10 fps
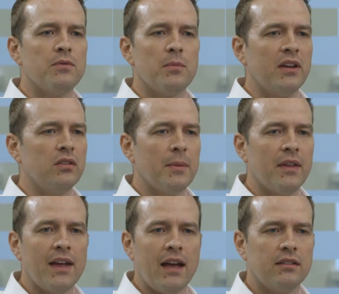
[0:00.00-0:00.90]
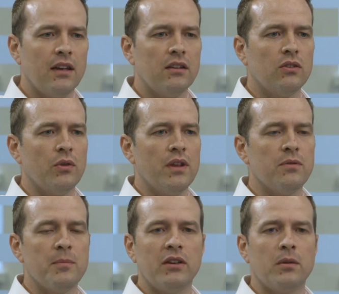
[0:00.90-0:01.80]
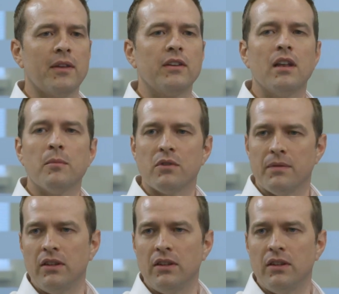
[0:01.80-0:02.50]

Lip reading: information about the assets or the information about the number of